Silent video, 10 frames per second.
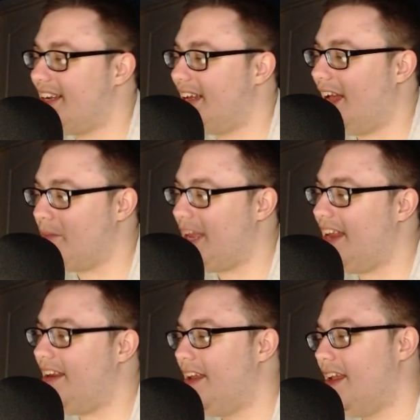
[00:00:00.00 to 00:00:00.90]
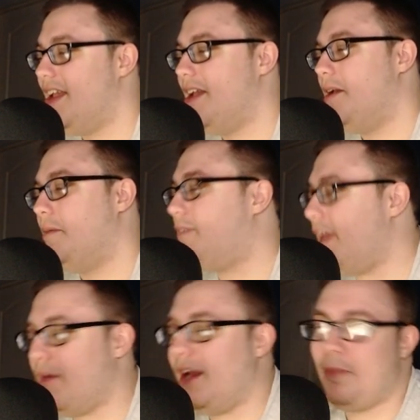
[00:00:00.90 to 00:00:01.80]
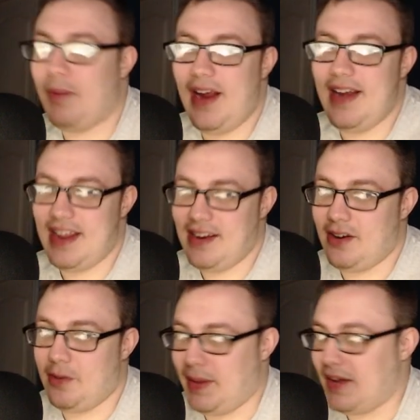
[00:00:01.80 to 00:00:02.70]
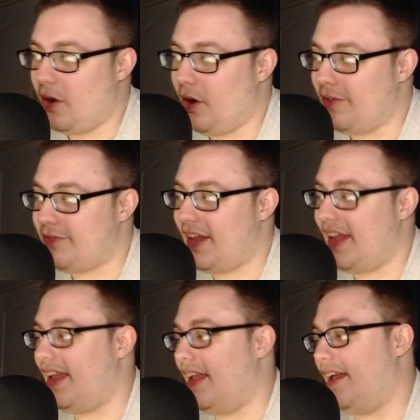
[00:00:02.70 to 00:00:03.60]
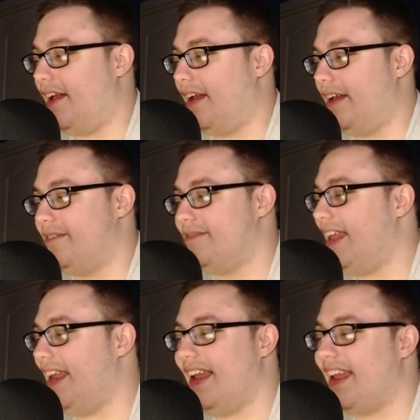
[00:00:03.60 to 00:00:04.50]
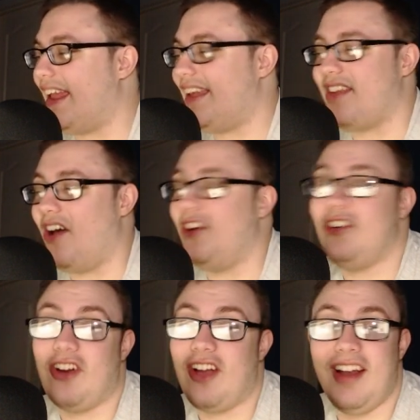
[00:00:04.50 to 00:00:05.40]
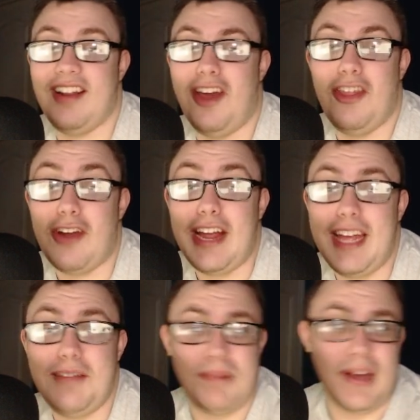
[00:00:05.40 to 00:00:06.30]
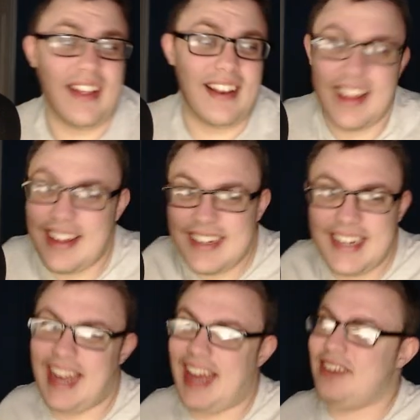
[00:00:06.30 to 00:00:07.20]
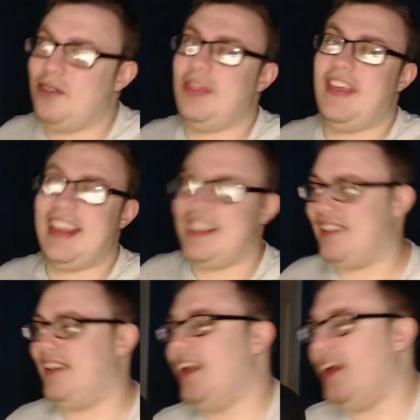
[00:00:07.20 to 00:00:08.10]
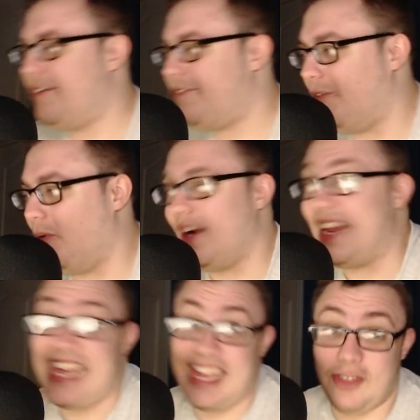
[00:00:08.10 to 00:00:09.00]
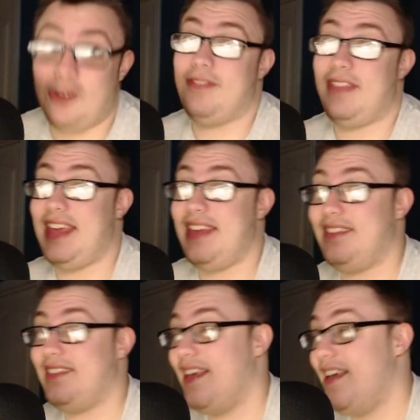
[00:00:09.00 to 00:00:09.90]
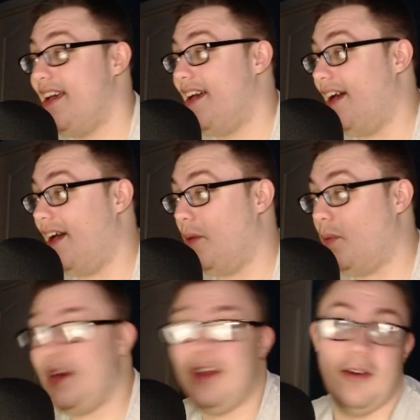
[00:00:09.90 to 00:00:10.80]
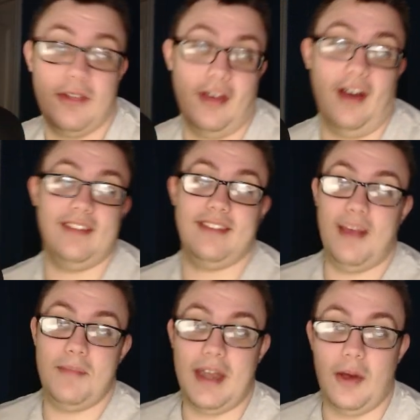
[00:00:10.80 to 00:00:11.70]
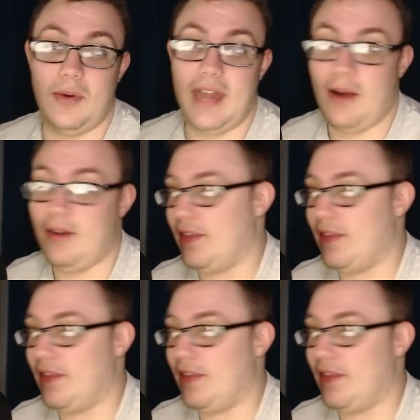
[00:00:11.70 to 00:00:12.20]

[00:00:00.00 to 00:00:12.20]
I mean, Deep Miner Bran needed to be nerfed, and I guess Hunter got another hit, but I don't think it's enough for either of these. What are your thoughts? Let me know down in the